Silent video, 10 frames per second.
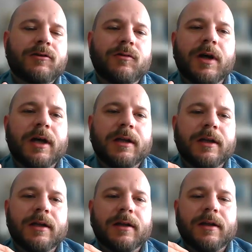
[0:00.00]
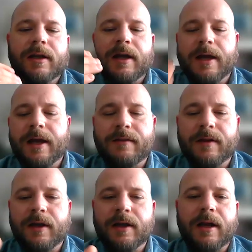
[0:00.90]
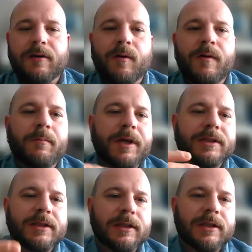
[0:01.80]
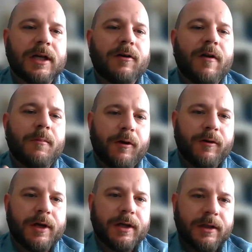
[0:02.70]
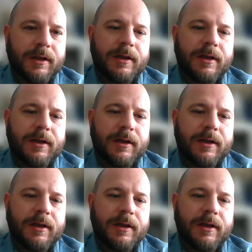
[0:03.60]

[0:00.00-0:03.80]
can get in another business, another project.